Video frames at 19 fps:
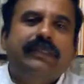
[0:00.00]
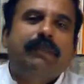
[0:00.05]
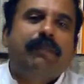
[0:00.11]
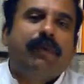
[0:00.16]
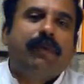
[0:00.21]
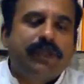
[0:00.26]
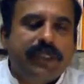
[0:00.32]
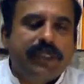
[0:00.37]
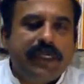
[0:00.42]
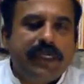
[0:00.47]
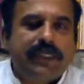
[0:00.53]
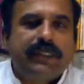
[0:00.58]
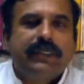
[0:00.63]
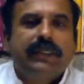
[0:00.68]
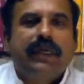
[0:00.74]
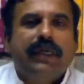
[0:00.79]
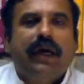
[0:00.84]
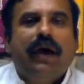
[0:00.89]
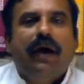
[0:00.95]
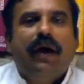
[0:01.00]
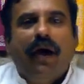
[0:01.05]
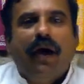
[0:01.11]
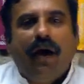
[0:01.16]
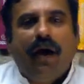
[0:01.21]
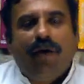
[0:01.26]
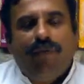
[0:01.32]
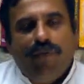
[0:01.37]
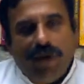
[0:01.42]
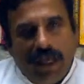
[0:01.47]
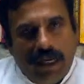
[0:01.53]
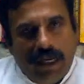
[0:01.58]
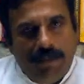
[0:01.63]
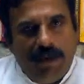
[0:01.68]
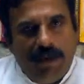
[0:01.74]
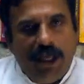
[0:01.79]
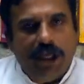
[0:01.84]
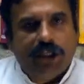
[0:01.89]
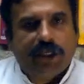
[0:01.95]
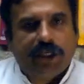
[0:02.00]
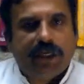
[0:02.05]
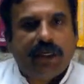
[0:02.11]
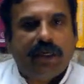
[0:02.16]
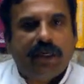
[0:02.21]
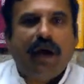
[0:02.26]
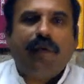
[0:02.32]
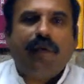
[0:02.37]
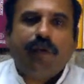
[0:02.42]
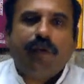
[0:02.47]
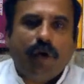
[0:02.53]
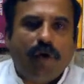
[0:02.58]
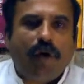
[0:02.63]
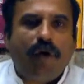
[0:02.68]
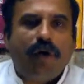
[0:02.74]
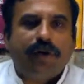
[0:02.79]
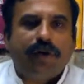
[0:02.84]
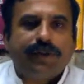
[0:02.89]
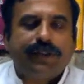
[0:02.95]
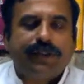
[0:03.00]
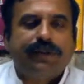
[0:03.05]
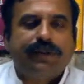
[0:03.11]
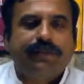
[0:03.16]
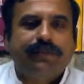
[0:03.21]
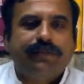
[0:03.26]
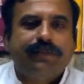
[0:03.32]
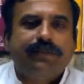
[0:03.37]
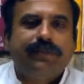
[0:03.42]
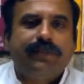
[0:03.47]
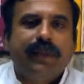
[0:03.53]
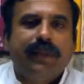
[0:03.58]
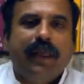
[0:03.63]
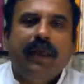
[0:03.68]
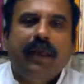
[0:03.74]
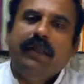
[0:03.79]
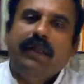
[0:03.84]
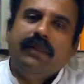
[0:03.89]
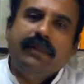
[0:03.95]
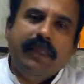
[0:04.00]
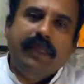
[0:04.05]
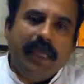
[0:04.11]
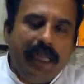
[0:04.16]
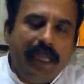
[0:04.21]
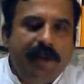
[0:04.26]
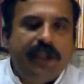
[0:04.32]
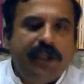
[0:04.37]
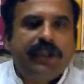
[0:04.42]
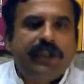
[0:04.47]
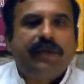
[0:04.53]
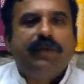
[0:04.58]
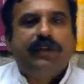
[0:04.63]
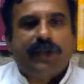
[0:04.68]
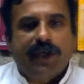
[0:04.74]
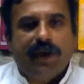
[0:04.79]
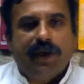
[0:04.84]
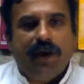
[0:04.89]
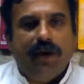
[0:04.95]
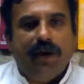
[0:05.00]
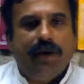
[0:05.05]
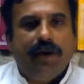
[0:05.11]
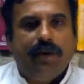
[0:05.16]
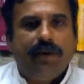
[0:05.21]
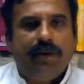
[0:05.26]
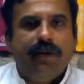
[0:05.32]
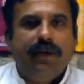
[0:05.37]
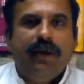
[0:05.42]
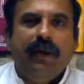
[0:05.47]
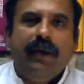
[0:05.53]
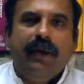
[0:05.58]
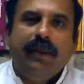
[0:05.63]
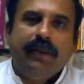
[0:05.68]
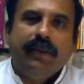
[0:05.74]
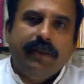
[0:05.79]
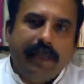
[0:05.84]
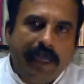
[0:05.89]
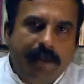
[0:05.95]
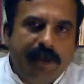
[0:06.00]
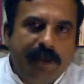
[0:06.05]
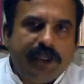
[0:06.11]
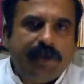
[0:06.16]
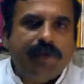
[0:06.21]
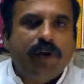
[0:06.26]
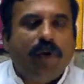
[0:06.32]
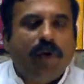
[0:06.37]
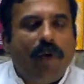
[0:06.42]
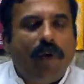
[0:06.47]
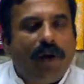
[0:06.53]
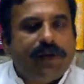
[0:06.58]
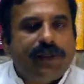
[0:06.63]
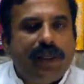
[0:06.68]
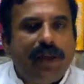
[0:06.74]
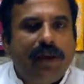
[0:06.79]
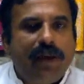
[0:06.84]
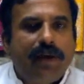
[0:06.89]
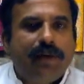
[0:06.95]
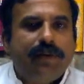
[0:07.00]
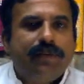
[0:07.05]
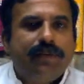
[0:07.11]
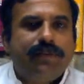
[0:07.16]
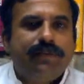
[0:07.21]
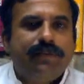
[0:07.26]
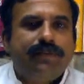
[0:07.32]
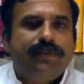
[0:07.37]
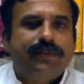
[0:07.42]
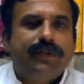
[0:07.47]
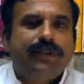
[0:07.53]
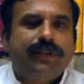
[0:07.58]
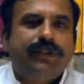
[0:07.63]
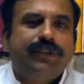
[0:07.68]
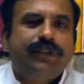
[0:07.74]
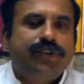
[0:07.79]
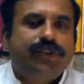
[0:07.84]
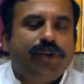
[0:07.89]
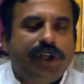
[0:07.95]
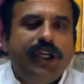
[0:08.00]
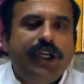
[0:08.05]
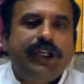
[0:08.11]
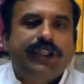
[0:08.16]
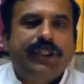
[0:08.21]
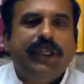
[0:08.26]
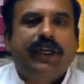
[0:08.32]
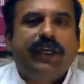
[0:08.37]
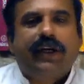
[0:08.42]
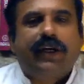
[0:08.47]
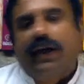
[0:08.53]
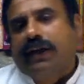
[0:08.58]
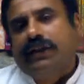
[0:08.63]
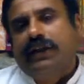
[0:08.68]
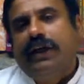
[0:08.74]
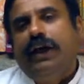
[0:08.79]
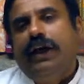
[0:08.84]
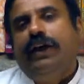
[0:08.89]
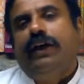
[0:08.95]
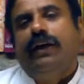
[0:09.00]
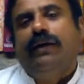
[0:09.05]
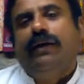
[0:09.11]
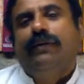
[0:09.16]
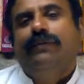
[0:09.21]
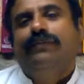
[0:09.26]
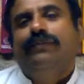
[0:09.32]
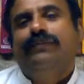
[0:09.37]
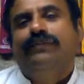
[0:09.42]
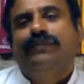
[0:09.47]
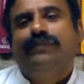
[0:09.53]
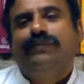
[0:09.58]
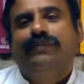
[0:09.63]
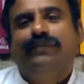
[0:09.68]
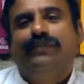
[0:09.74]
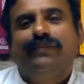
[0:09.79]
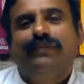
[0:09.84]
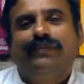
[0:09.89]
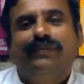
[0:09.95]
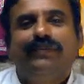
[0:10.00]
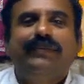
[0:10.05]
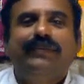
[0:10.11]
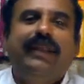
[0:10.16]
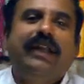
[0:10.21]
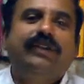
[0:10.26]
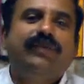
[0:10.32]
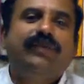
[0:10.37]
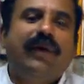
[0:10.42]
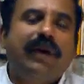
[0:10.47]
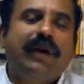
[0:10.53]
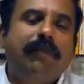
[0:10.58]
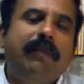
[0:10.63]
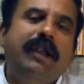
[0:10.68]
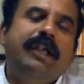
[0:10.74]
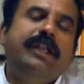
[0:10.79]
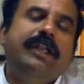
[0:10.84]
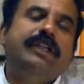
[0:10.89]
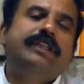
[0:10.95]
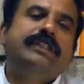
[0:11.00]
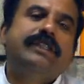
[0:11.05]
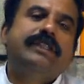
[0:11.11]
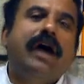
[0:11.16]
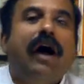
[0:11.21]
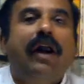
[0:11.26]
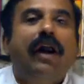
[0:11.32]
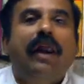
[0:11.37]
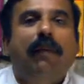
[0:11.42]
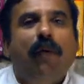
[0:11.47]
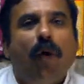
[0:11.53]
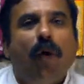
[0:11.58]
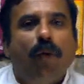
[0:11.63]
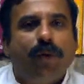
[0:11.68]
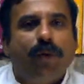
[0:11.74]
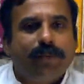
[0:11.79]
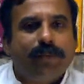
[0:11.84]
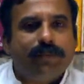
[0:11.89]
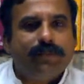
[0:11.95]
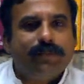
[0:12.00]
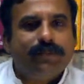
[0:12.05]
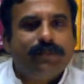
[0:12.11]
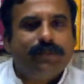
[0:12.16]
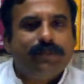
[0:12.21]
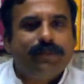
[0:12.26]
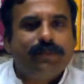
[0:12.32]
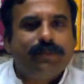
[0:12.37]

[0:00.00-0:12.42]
It's a process of elimination of the cross the elimination of the subtle, the elimination of the causal to reach the transcendental. That's what meditation is all about.